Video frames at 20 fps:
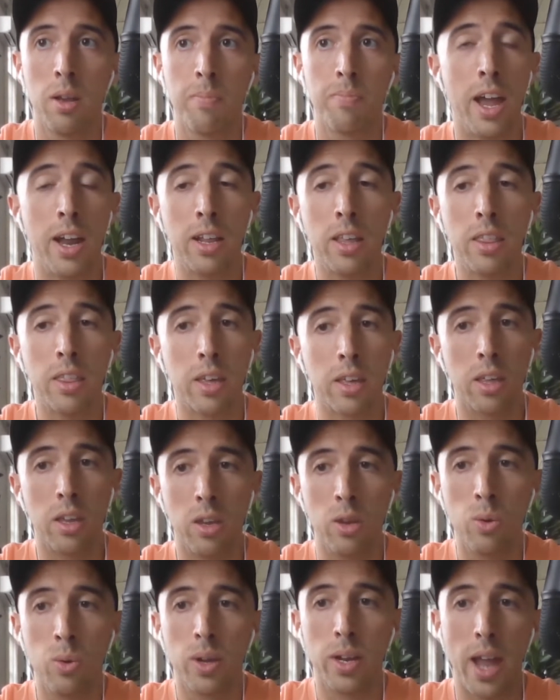Anything that
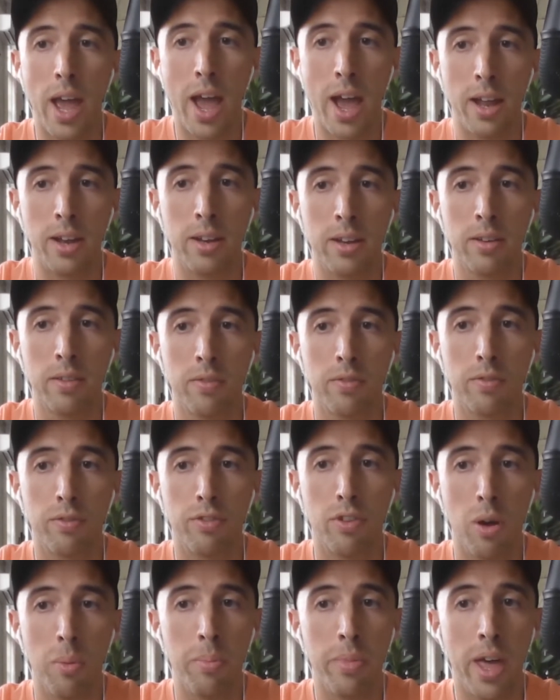you can add
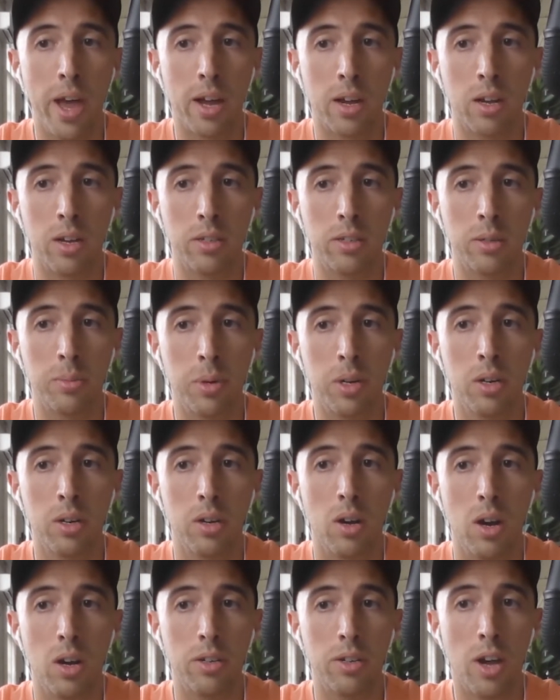from that customer
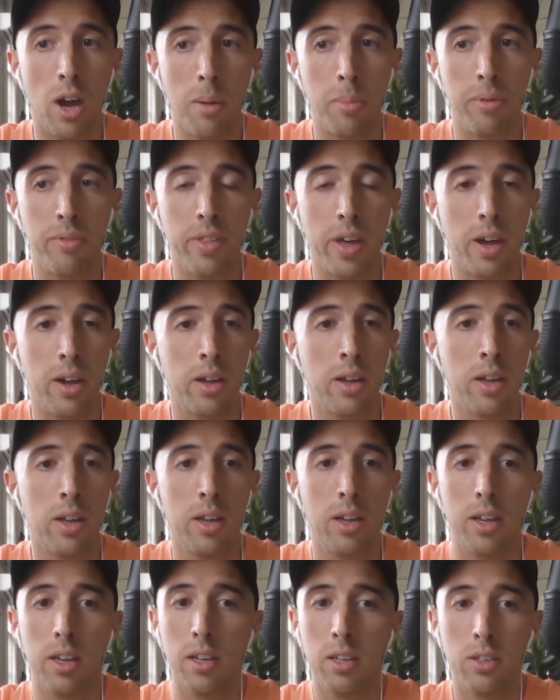on top of that
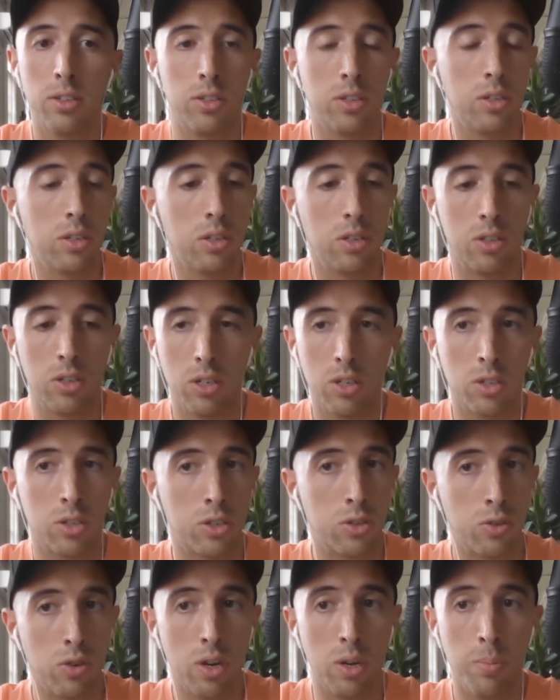is just
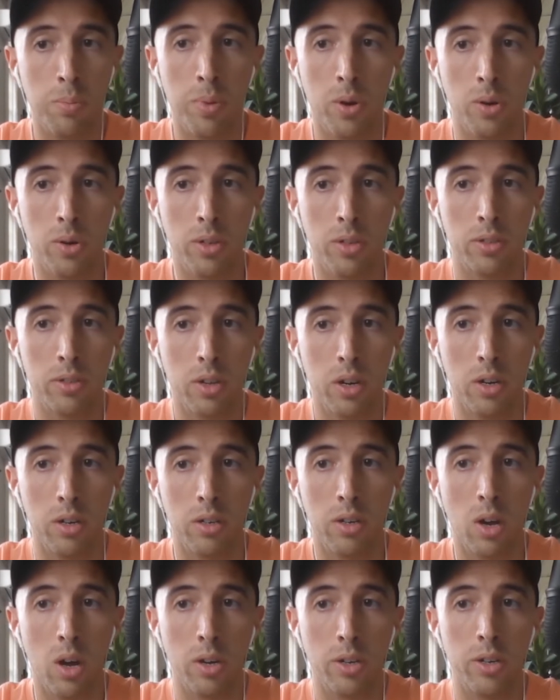straight bonus
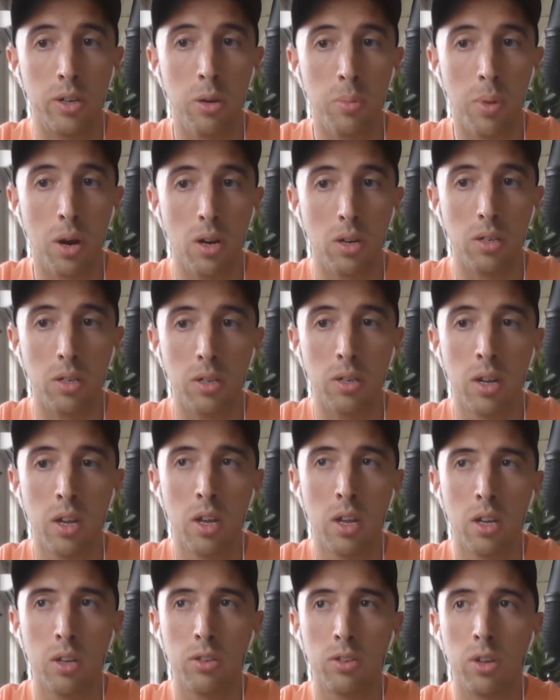onto your margin.
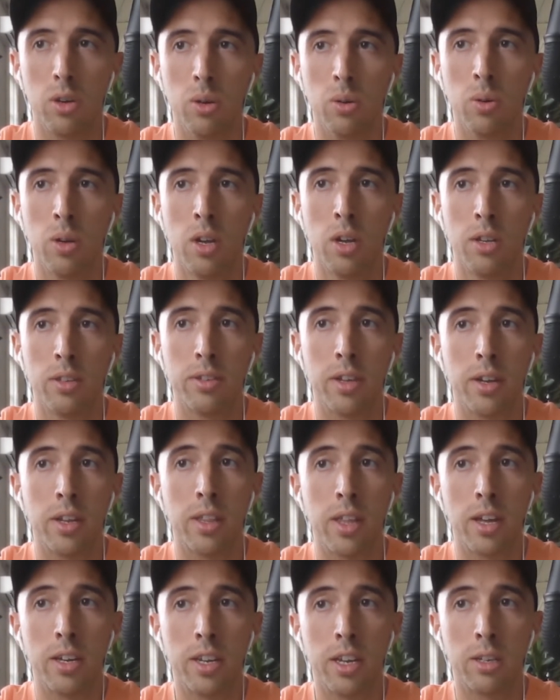So sending
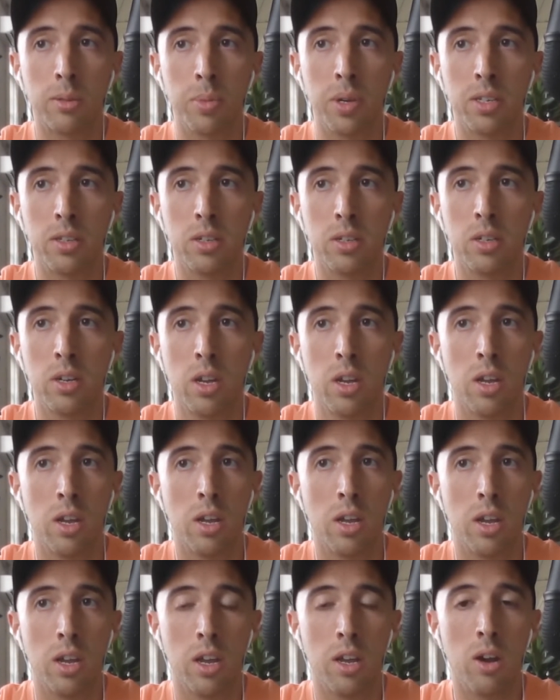that text message,
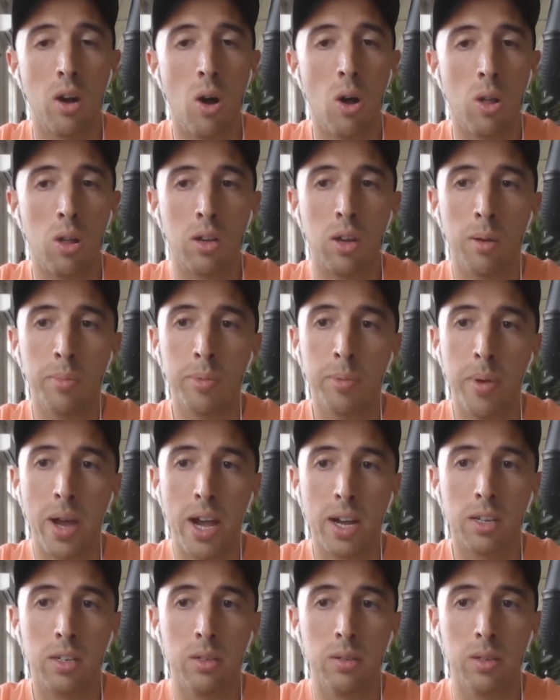it all comes
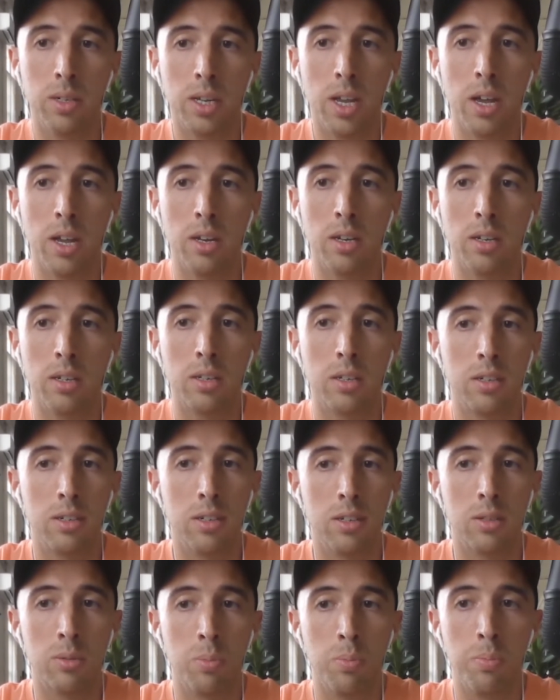back to, again,
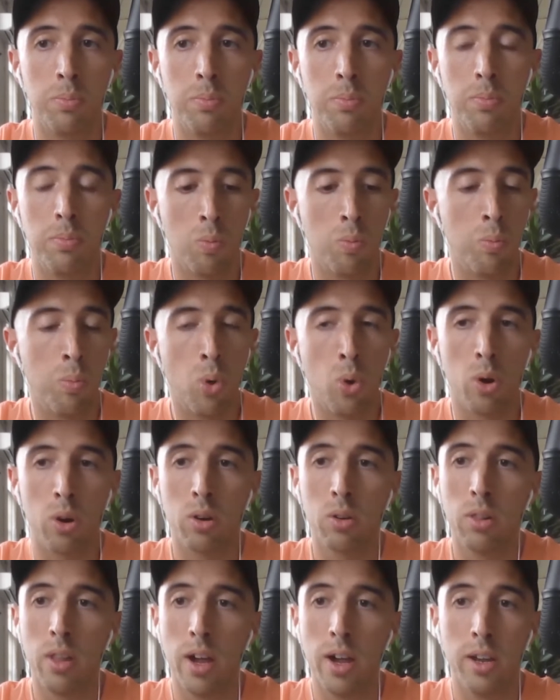just
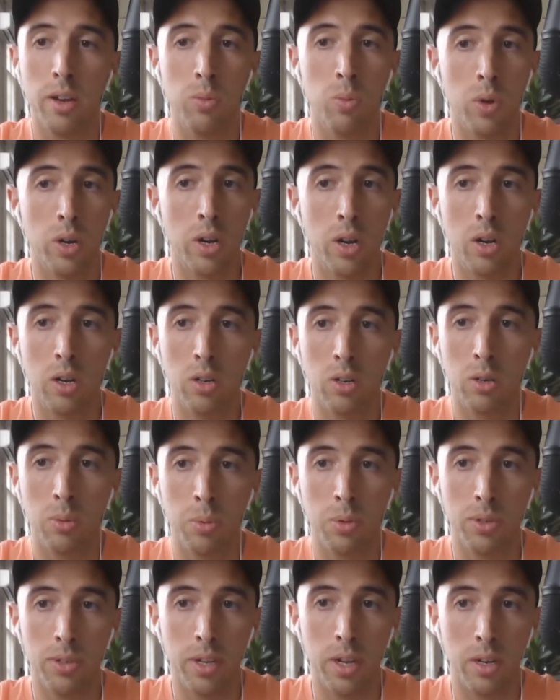borderline
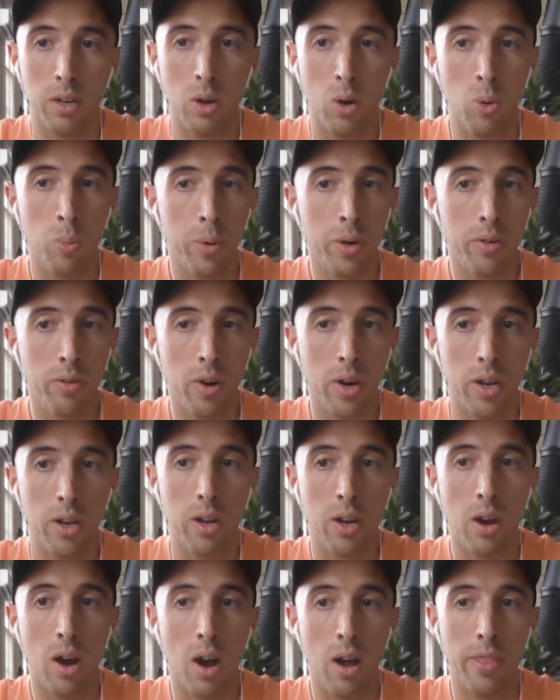100% open rate
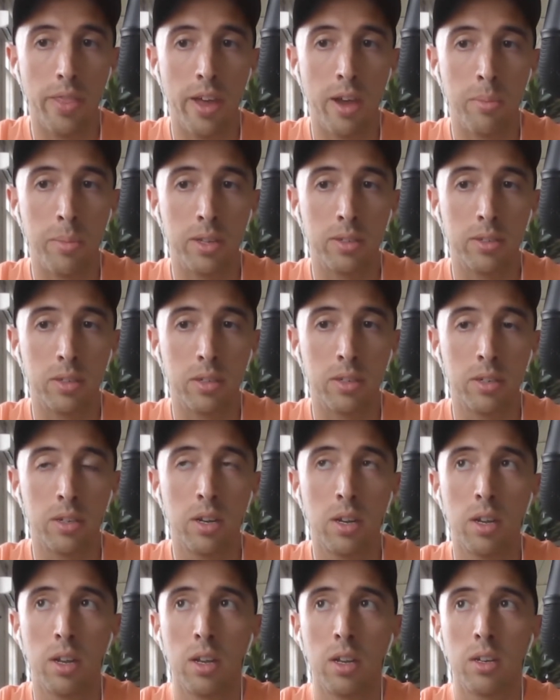on that message
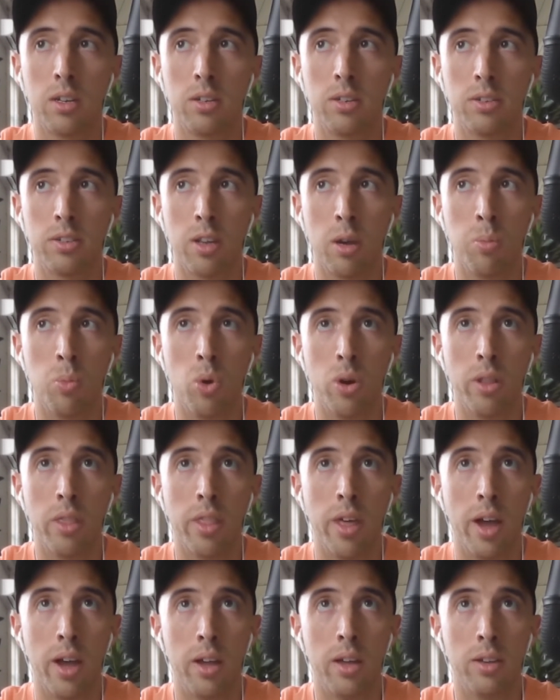to someone
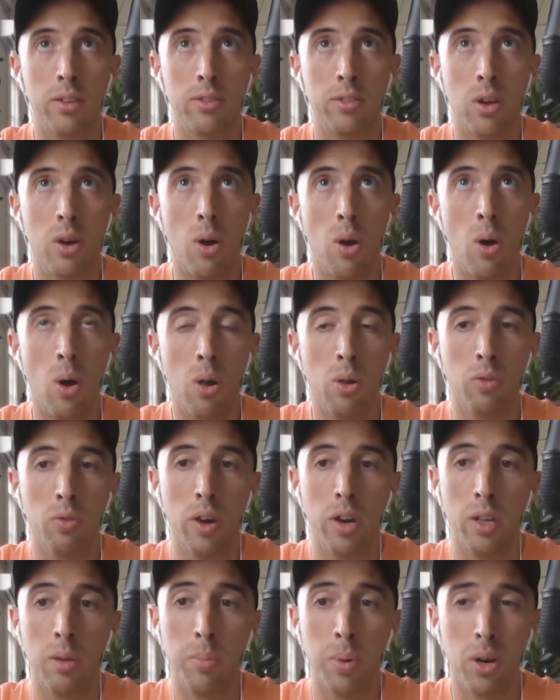that has
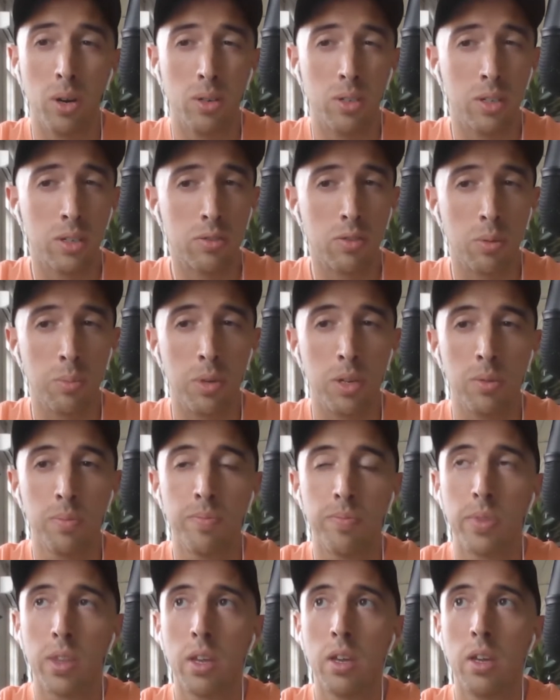already purchased from you.
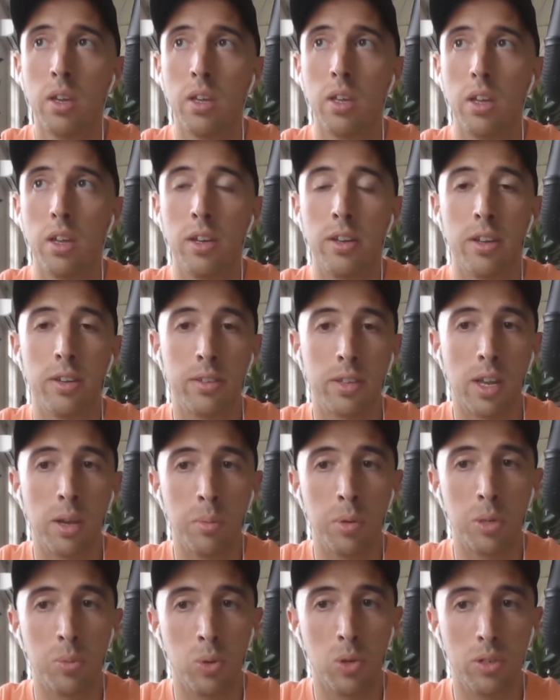It doesn't get
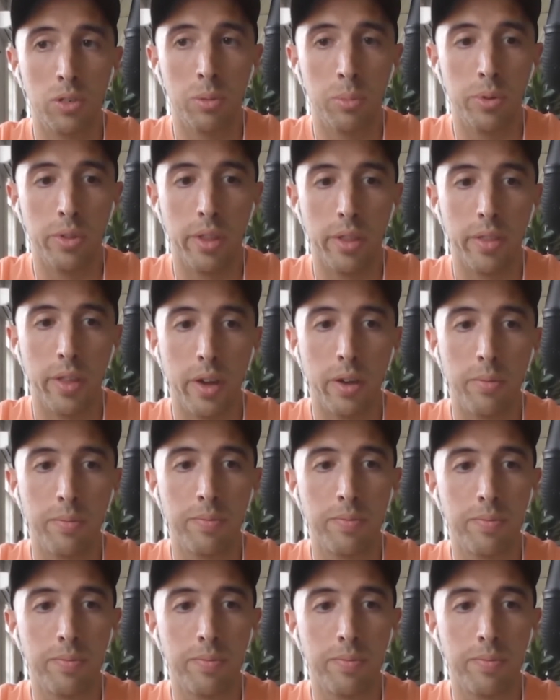much more simple than that.